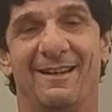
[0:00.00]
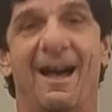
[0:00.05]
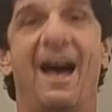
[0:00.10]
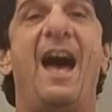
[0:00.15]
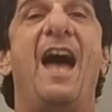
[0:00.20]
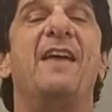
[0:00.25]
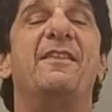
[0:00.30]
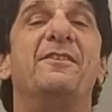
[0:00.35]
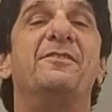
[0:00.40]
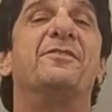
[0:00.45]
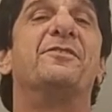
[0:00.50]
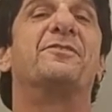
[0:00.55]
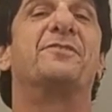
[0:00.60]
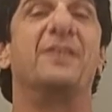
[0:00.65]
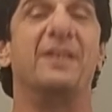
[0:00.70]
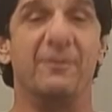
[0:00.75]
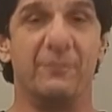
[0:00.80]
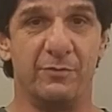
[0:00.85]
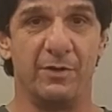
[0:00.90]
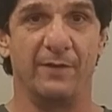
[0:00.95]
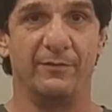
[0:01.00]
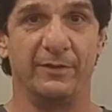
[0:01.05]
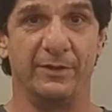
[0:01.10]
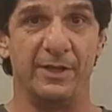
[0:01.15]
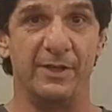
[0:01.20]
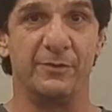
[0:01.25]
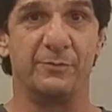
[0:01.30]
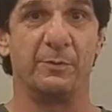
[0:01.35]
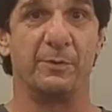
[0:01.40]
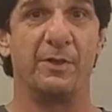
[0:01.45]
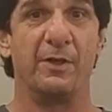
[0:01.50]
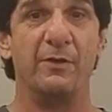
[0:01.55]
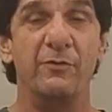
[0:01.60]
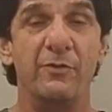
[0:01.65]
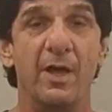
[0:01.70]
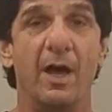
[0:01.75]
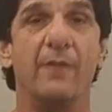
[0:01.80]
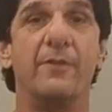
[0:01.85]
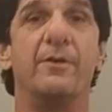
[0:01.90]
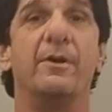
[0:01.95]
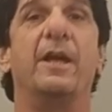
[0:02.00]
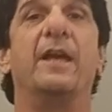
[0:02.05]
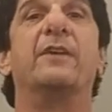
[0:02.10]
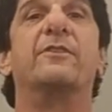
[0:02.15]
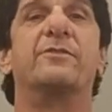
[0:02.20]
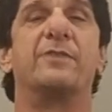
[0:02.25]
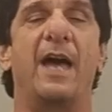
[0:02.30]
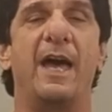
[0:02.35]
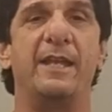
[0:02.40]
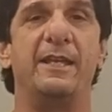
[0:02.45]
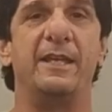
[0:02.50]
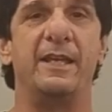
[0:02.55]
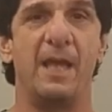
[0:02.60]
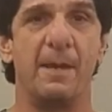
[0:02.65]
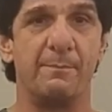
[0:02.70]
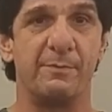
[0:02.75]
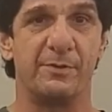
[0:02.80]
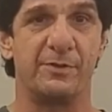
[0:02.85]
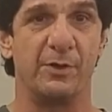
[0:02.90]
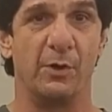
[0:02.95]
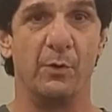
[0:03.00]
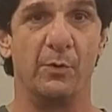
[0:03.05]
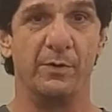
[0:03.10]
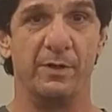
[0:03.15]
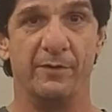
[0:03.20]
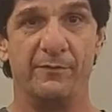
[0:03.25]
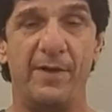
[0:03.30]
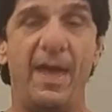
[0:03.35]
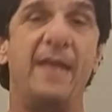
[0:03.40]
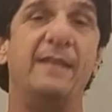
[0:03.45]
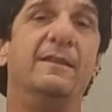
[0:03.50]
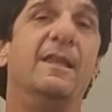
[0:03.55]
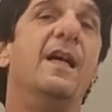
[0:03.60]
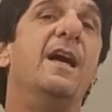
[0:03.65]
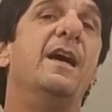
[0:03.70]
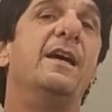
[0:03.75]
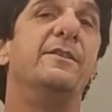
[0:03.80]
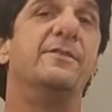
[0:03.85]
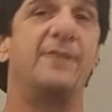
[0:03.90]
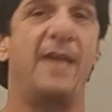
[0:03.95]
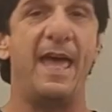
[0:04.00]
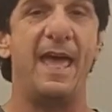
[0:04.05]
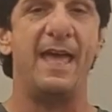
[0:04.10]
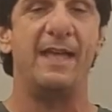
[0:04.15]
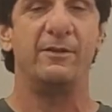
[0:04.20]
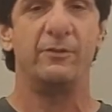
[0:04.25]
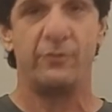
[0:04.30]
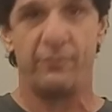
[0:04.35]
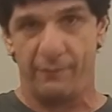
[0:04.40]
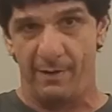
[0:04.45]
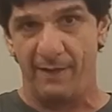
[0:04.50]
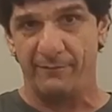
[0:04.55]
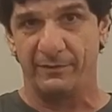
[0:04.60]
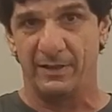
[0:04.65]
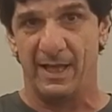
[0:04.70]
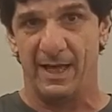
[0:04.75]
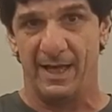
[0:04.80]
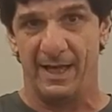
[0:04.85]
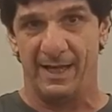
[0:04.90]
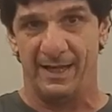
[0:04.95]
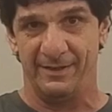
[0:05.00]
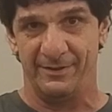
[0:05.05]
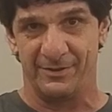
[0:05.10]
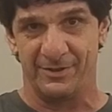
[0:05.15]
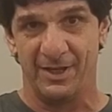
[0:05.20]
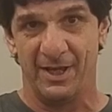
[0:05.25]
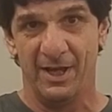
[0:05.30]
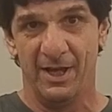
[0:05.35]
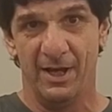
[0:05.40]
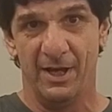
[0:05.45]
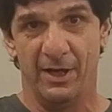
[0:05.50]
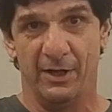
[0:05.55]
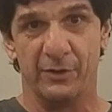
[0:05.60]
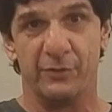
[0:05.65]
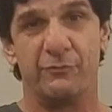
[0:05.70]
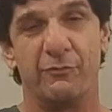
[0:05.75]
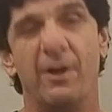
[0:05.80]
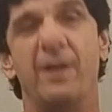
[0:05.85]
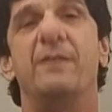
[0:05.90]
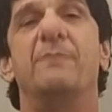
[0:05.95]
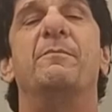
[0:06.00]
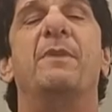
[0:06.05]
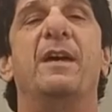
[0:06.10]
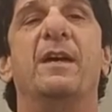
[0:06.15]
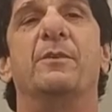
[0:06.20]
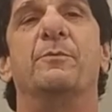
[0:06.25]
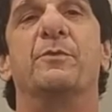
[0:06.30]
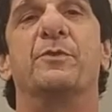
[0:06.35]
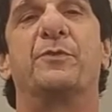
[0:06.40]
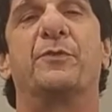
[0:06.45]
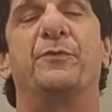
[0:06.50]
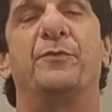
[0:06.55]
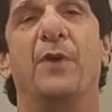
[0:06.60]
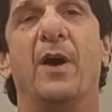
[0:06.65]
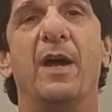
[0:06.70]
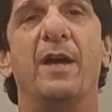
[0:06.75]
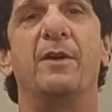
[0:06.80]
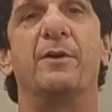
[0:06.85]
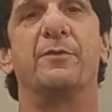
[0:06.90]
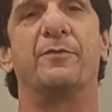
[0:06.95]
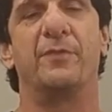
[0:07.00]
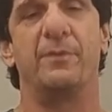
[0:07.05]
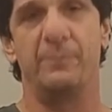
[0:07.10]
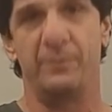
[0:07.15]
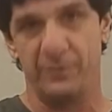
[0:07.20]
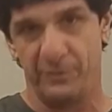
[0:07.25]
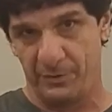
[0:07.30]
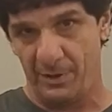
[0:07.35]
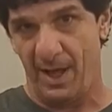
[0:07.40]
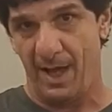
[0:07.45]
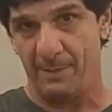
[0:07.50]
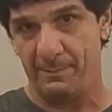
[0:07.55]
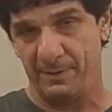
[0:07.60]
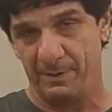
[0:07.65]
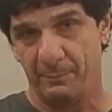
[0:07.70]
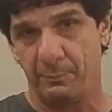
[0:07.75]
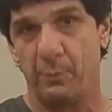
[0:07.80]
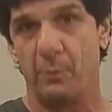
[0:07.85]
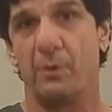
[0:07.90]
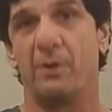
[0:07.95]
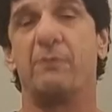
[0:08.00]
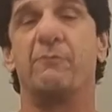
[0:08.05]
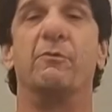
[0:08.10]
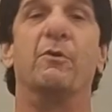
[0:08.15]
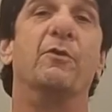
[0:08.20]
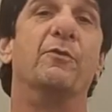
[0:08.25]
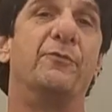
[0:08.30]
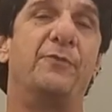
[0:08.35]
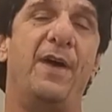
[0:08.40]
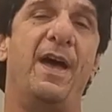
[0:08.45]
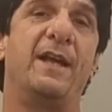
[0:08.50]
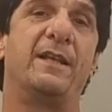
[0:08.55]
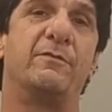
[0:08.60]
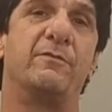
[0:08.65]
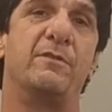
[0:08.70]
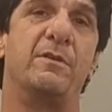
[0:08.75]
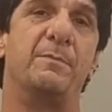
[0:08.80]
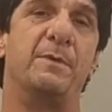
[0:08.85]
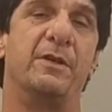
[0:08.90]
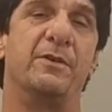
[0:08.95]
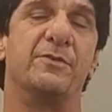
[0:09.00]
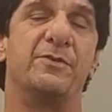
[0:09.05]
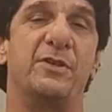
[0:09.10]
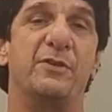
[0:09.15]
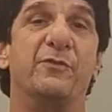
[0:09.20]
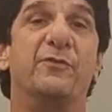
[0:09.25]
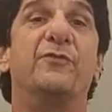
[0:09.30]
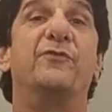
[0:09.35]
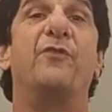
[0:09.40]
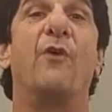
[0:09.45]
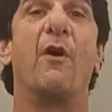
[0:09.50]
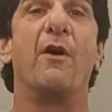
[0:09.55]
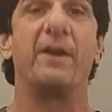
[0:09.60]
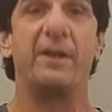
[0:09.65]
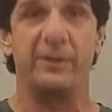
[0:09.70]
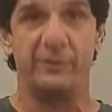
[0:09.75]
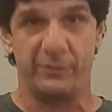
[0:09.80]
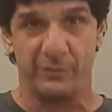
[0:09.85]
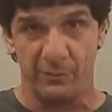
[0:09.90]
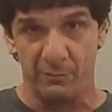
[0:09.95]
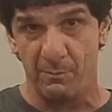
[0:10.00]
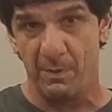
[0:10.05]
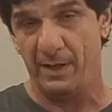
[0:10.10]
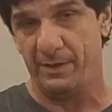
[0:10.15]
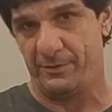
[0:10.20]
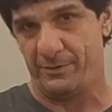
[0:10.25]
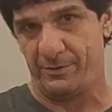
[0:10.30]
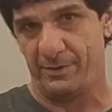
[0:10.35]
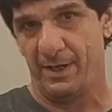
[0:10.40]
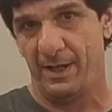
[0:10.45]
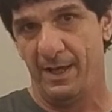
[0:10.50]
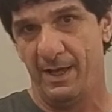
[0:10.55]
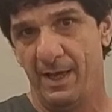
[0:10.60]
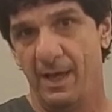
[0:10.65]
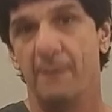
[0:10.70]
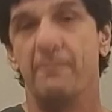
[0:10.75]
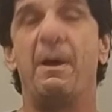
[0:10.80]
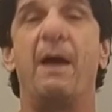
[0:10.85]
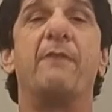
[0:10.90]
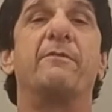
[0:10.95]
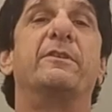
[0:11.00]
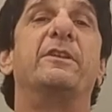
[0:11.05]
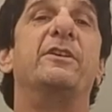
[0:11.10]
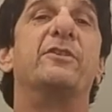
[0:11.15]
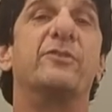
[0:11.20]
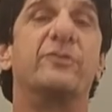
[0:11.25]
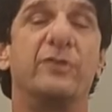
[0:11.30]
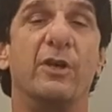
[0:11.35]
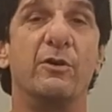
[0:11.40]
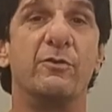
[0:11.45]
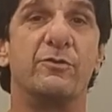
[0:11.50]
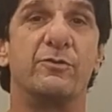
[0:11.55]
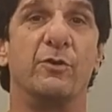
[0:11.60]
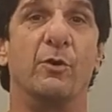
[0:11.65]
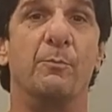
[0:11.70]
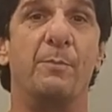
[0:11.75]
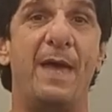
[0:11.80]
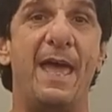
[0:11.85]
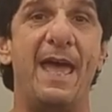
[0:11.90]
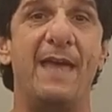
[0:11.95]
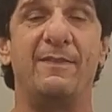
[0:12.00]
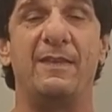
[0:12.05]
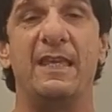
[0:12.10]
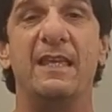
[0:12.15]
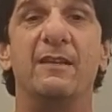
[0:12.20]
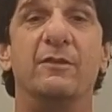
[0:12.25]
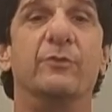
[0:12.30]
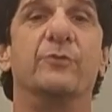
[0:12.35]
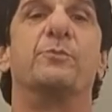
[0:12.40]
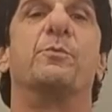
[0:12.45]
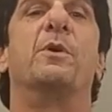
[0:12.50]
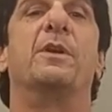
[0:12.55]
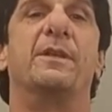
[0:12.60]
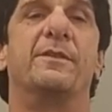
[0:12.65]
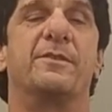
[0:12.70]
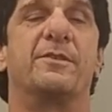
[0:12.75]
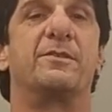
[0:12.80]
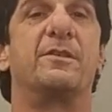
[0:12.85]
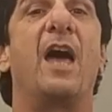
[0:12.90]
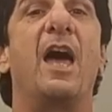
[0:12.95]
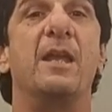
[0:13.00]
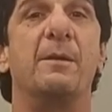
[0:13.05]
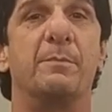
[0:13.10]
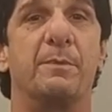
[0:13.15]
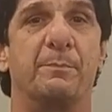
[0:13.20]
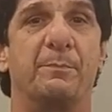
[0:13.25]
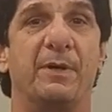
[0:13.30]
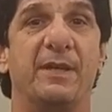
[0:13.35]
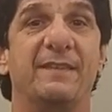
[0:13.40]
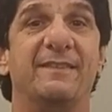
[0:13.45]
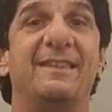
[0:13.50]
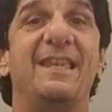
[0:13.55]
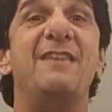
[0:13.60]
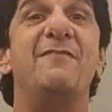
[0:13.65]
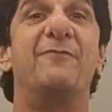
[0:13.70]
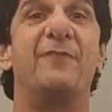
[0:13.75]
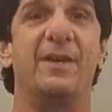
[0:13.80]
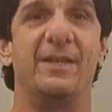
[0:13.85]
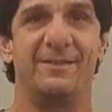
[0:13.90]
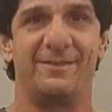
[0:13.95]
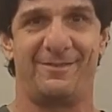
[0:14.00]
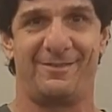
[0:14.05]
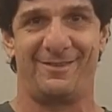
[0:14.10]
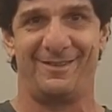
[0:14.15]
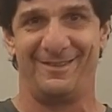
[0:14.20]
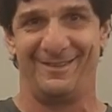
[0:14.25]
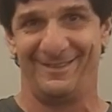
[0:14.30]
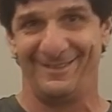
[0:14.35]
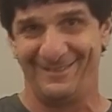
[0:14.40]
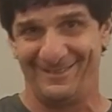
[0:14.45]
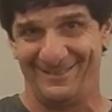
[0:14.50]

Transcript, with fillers: Hi, this is Steve Trevelise with another exciting episode of Headlines and Trevlines. A Trenton man was fired from his job in a pork roll factory because he farted too much. Apparently, he stunk so bad the Eagles wanted to sign him to play defense.